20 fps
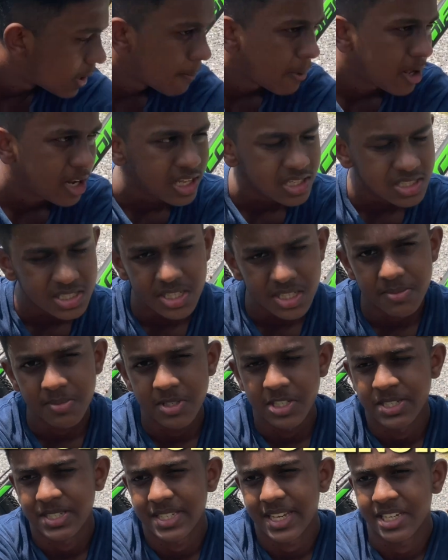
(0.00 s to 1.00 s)
My last tip
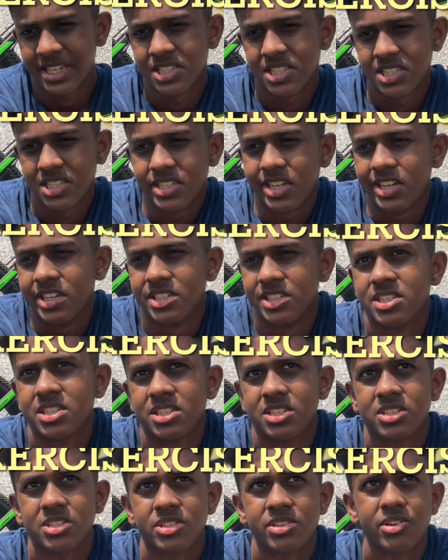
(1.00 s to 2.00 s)
is
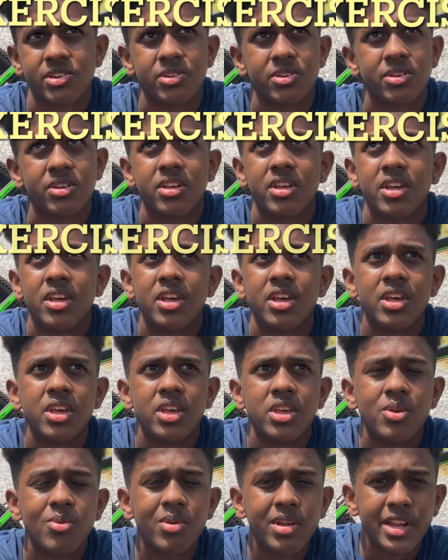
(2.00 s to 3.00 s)
exercise. So
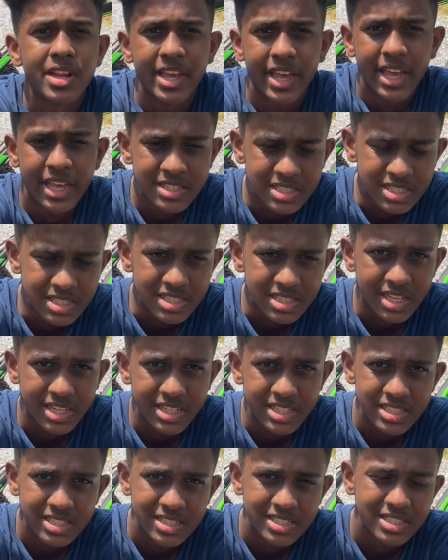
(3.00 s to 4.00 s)
you want to
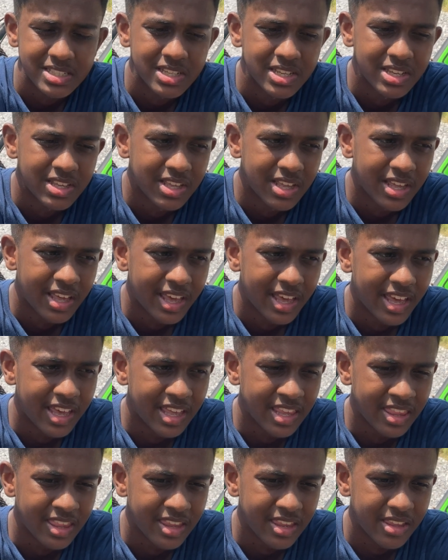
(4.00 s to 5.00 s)
exercise,
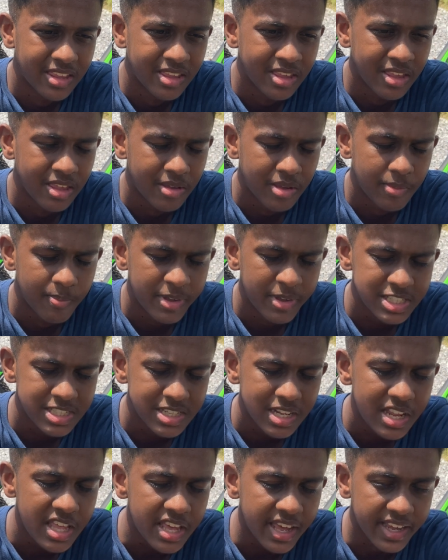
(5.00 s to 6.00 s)
and
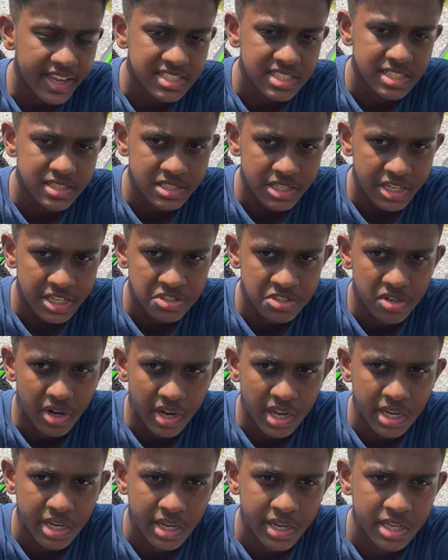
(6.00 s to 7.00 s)
basically exercise,
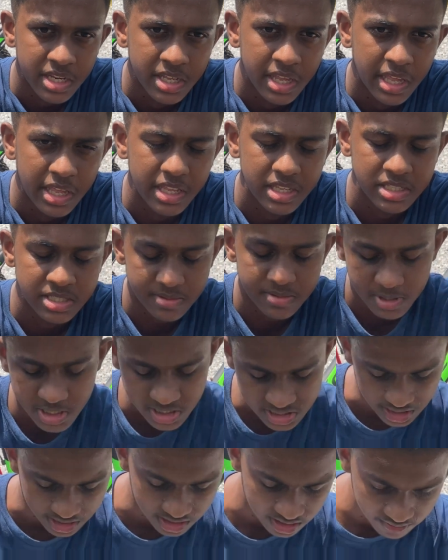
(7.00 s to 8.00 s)
right, it's been
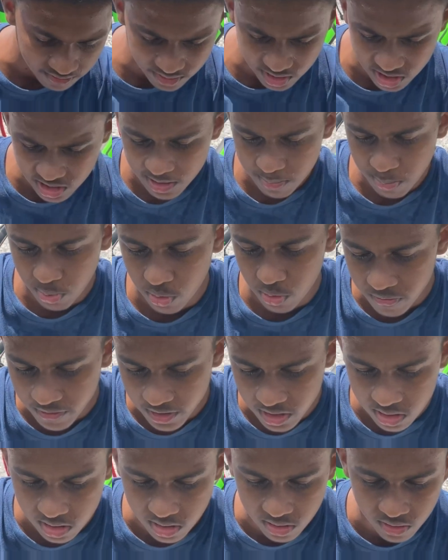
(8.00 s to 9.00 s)
scientifically proven
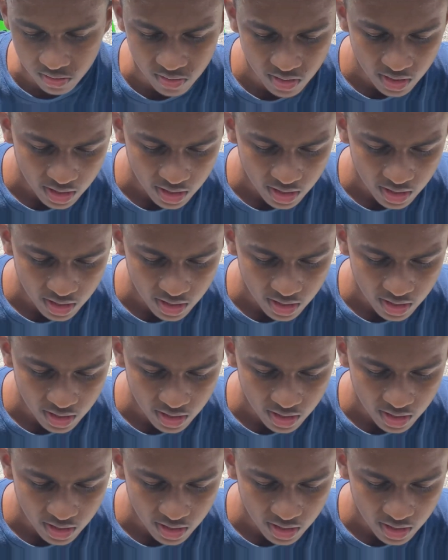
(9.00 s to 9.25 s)
to